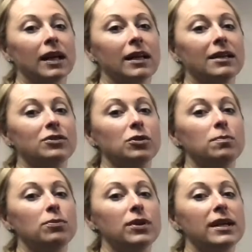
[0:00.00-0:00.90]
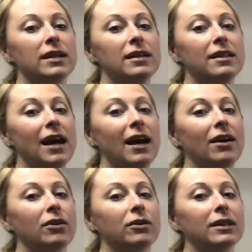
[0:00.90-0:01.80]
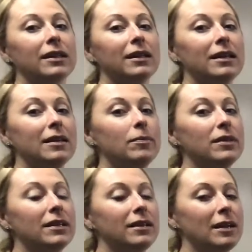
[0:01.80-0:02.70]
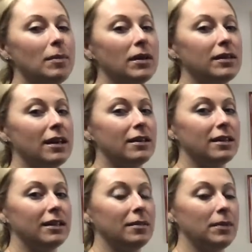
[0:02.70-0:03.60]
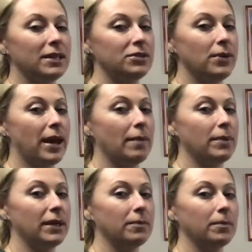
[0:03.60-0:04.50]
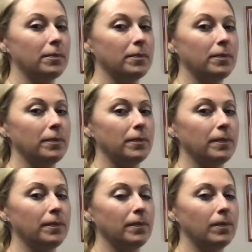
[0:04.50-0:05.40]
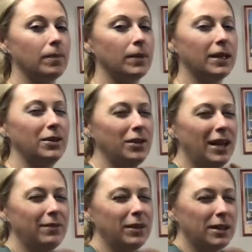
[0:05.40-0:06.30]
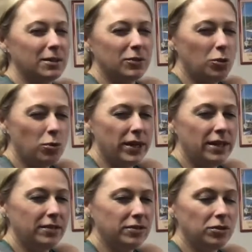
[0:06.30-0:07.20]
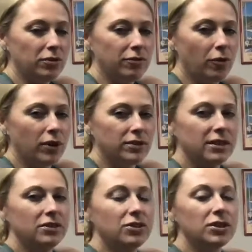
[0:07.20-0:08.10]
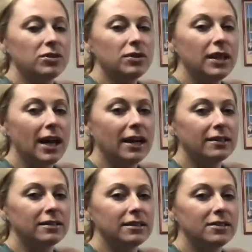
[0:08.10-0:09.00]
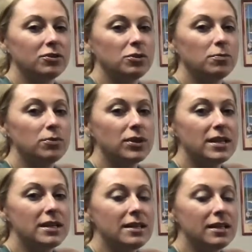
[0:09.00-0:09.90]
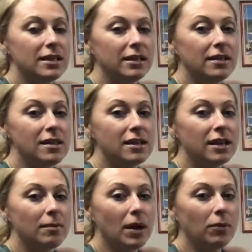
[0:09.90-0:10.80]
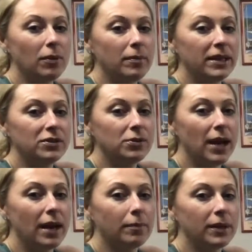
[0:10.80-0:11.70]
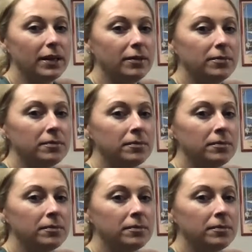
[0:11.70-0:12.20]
And as you breathe out, keep thinking about that thing that makes you happy. And you don't have to like squeeze or force it, just relax. And as you breathe in, think about what makes you happy.